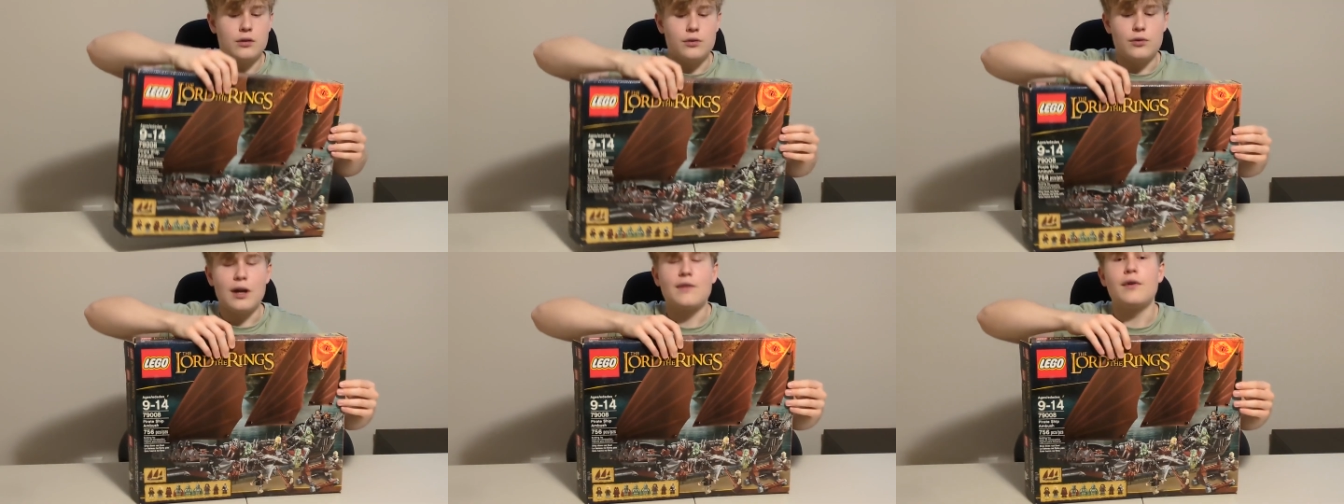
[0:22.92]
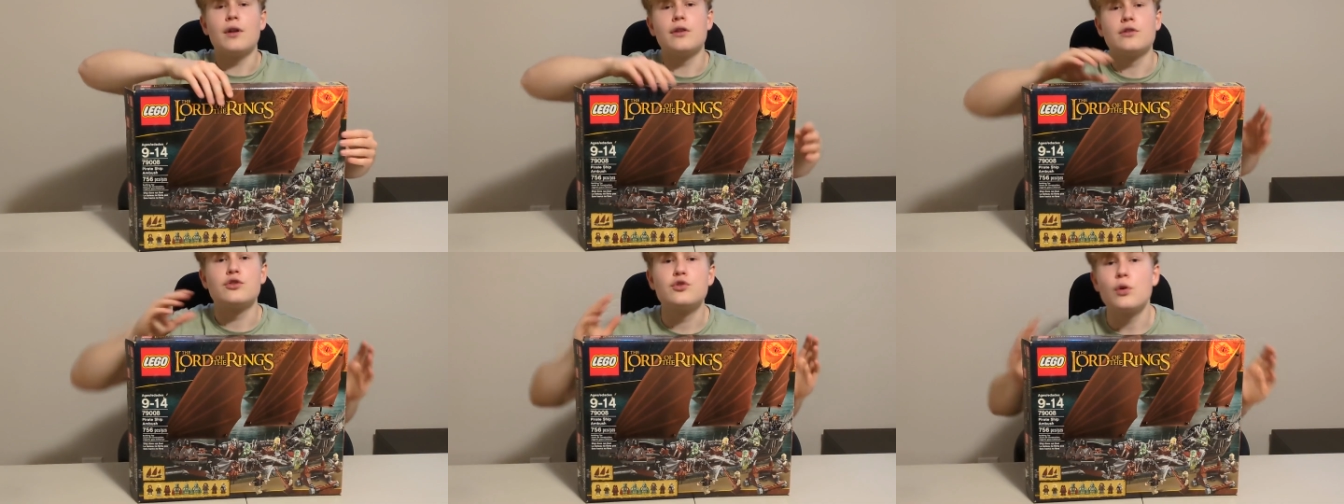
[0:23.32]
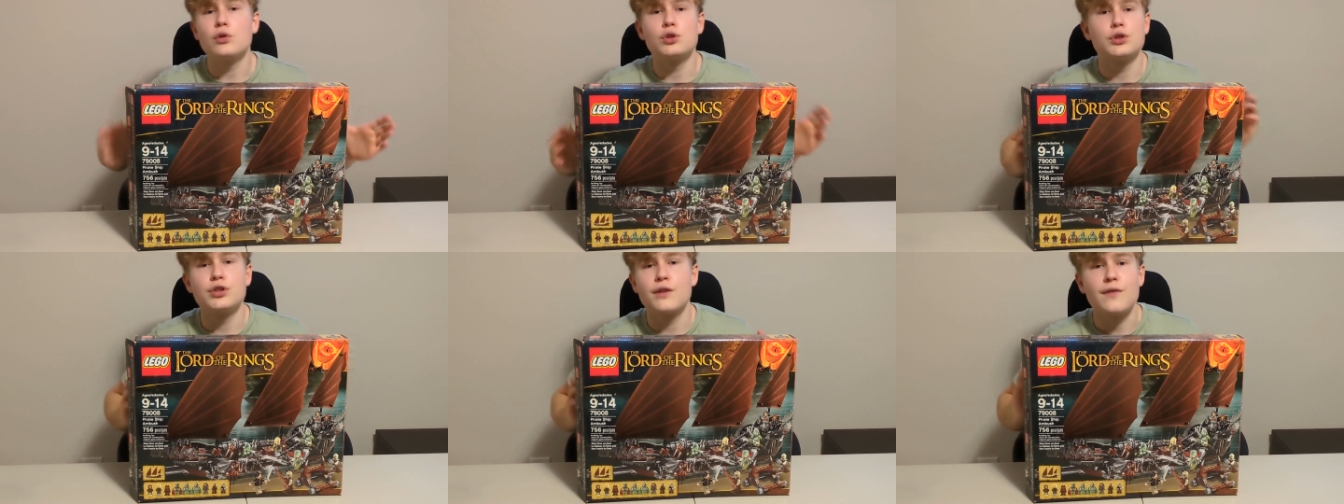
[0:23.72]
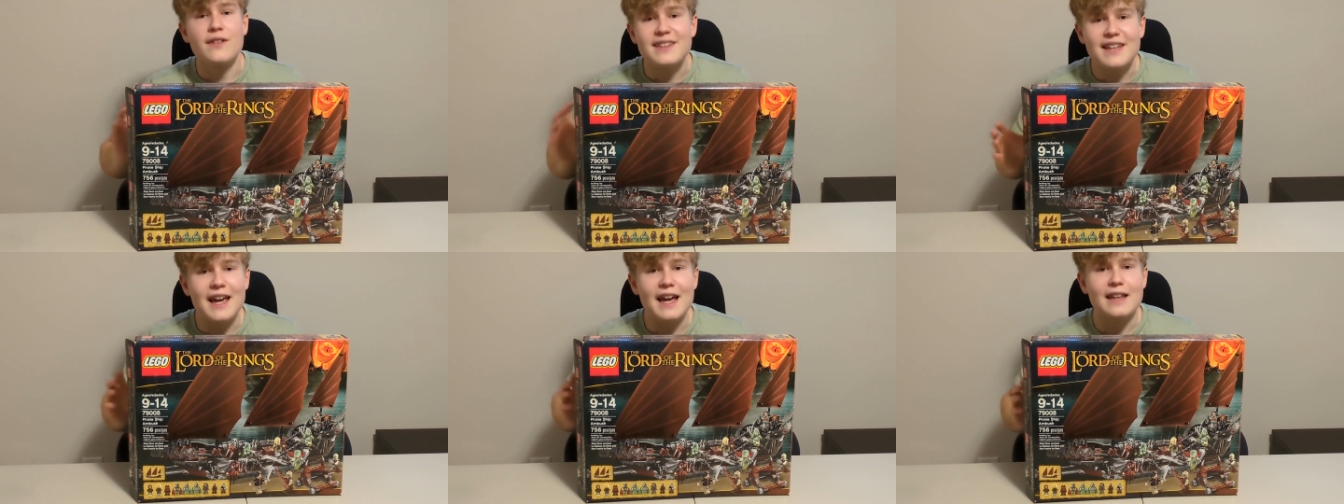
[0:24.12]
You have all the soldiers of the
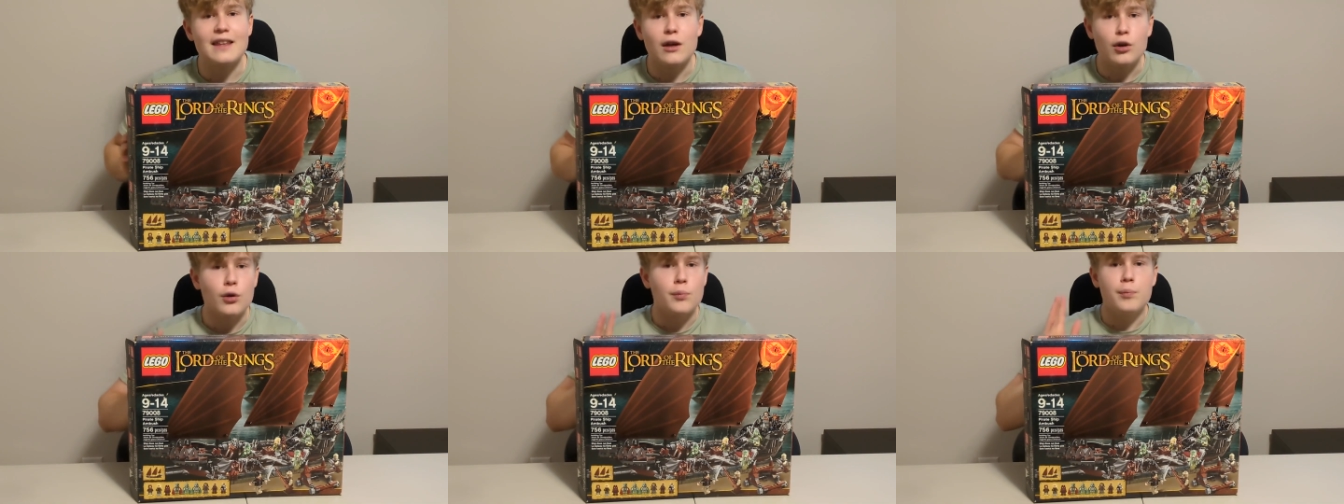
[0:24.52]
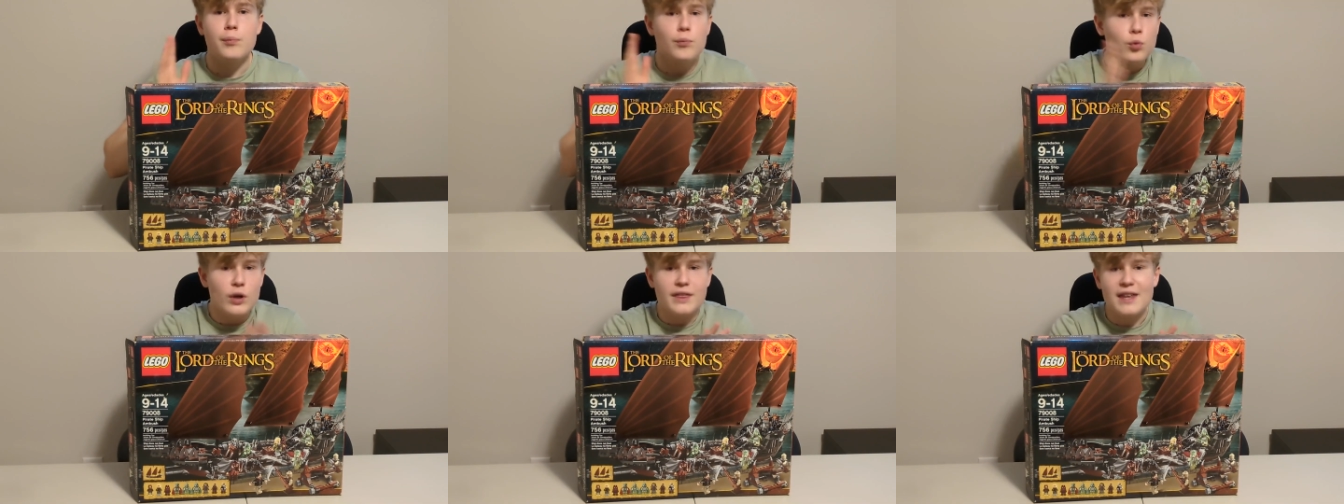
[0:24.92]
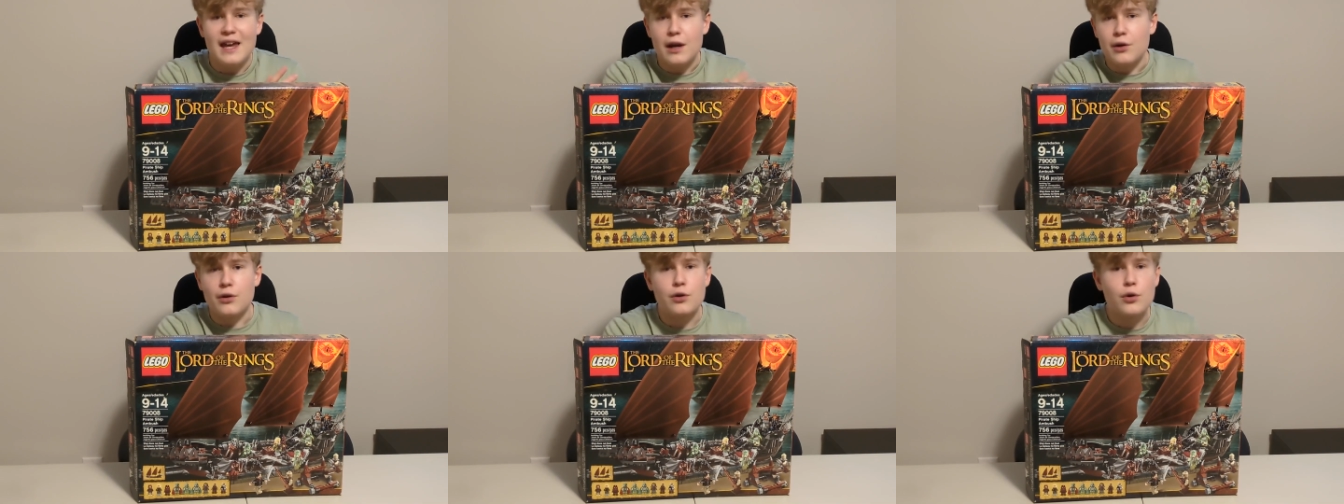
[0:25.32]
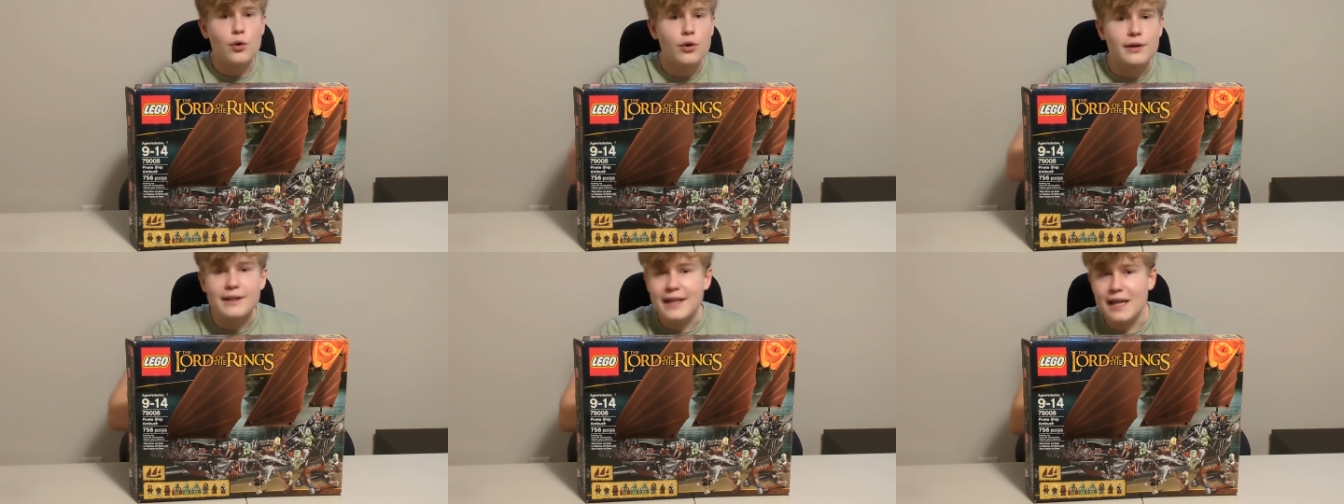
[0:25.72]
dead that are with
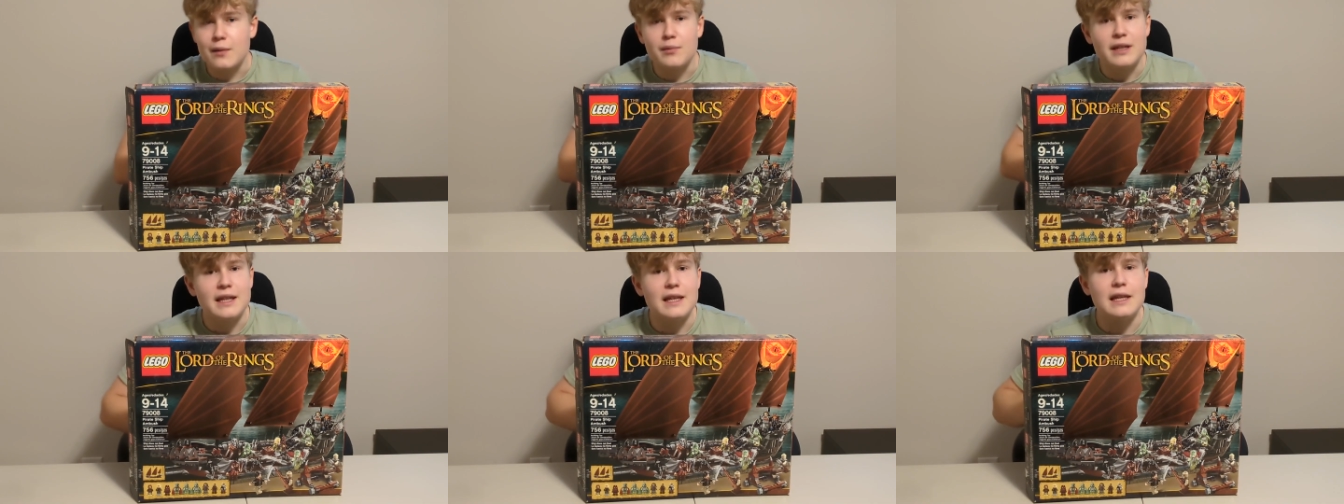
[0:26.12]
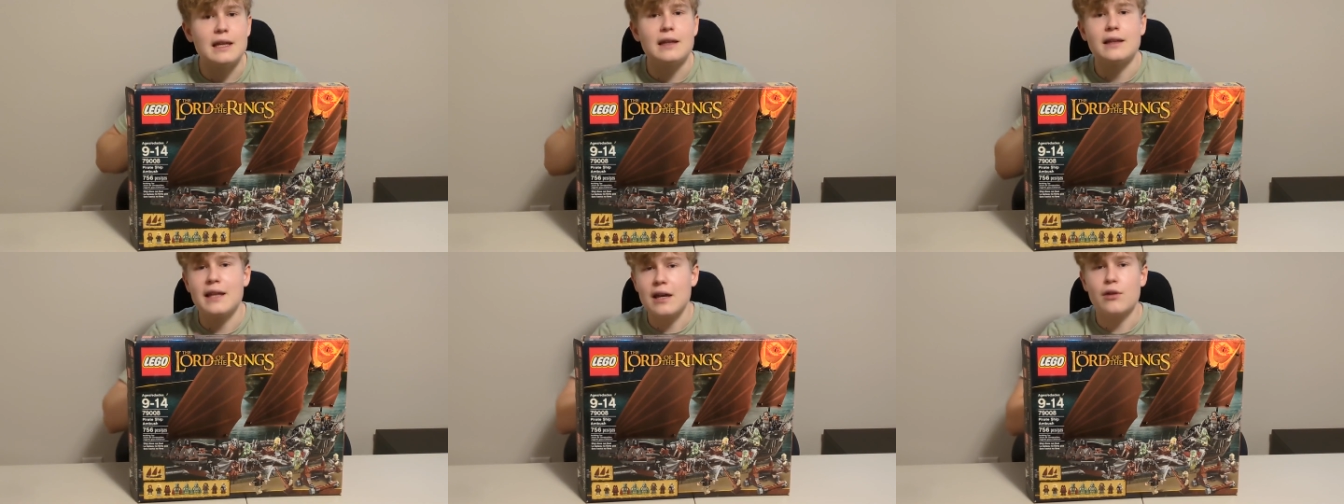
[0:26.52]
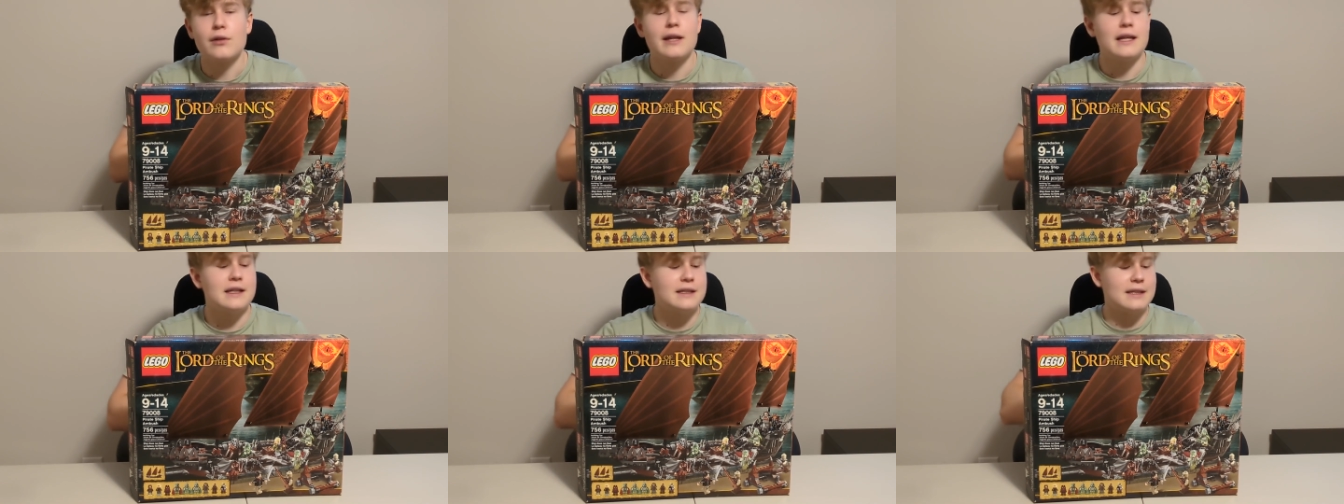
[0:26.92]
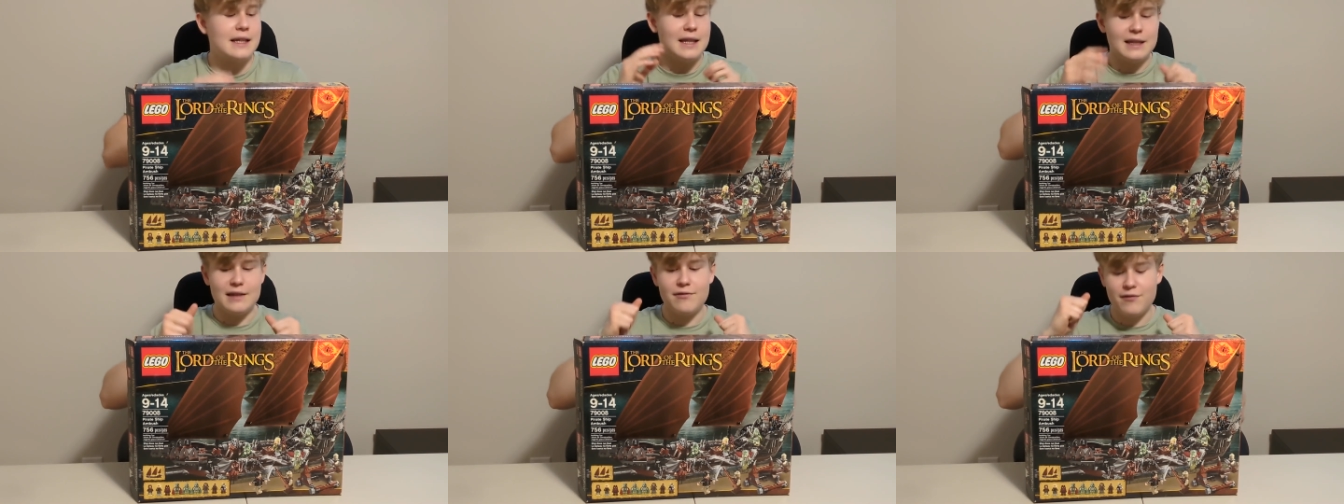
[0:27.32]
Aragorn, Gimli, Legolas,
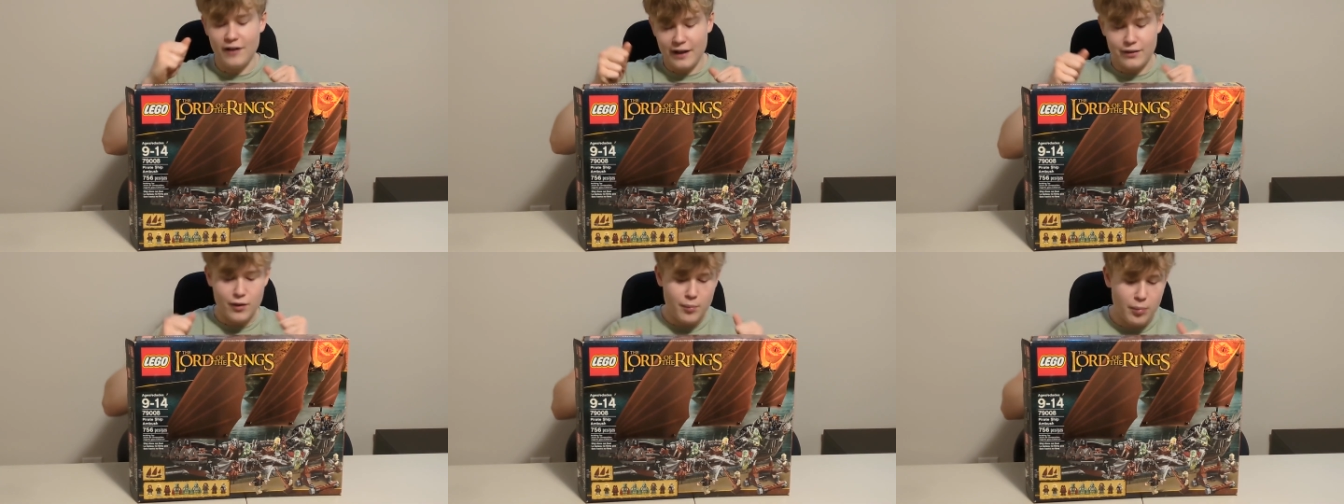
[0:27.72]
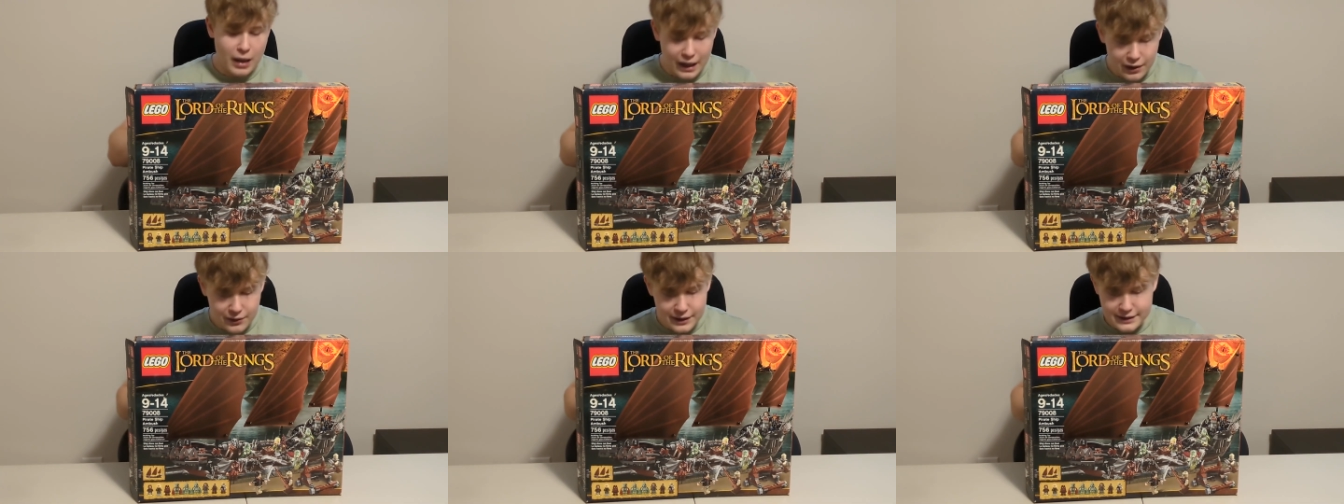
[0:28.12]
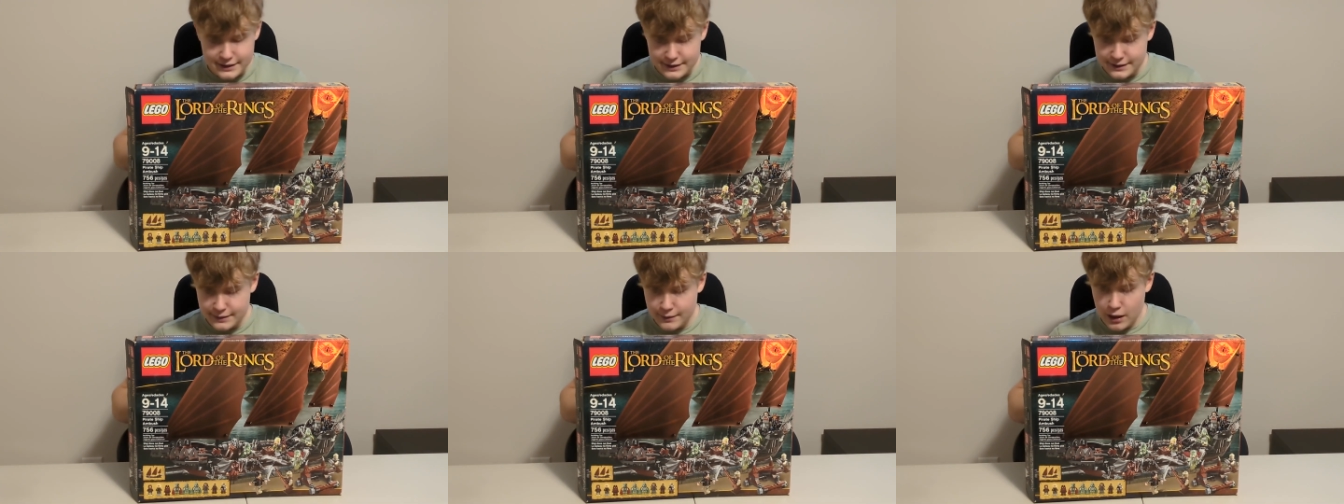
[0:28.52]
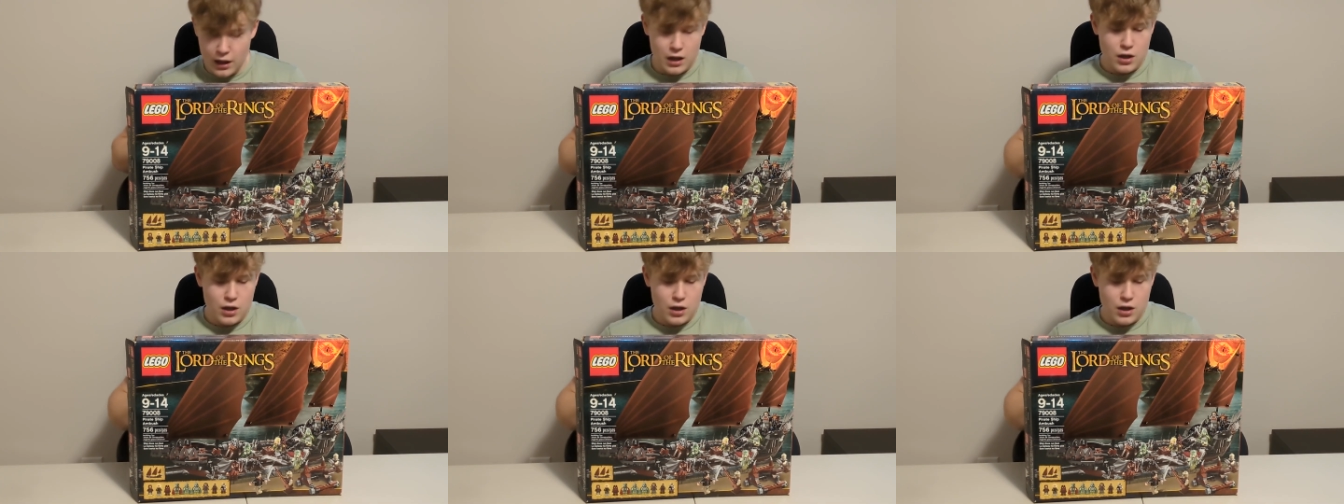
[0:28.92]
and then they fight the pirates.